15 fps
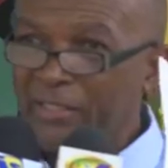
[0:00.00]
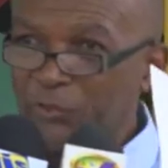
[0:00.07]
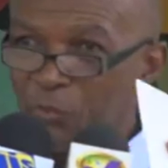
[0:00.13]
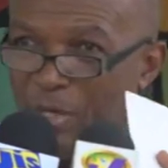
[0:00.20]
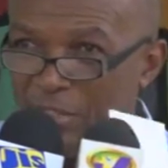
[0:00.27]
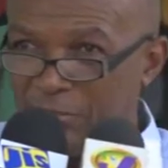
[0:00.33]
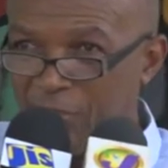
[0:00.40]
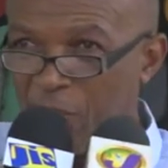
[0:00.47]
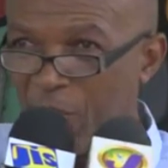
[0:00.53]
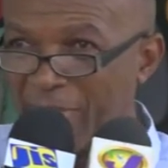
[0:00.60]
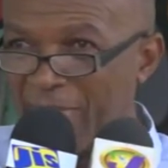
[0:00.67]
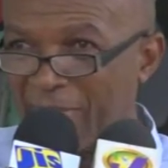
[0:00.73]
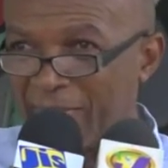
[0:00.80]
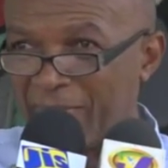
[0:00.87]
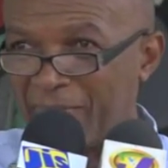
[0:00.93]
least once a
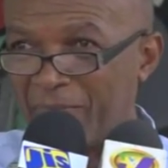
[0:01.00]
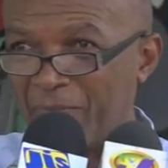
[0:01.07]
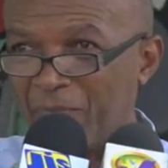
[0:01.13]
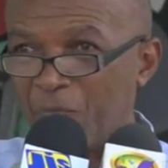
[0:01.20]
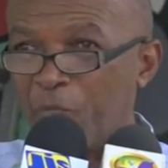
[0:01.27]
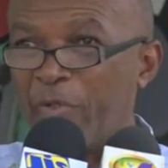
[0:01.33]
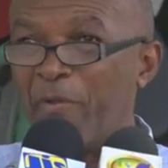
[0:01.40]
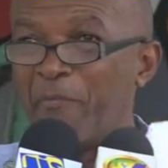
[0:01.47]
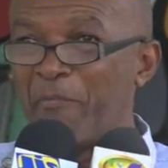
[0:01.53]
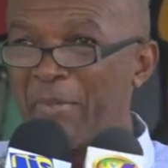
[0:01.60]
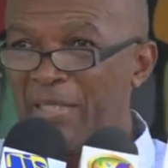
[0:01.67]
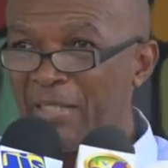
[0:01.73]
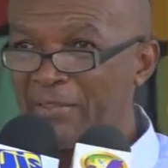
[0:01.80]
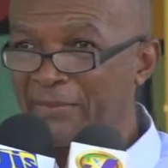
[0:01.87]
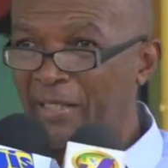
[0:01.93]
week. We
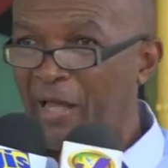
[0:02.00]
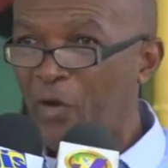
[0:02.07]
meet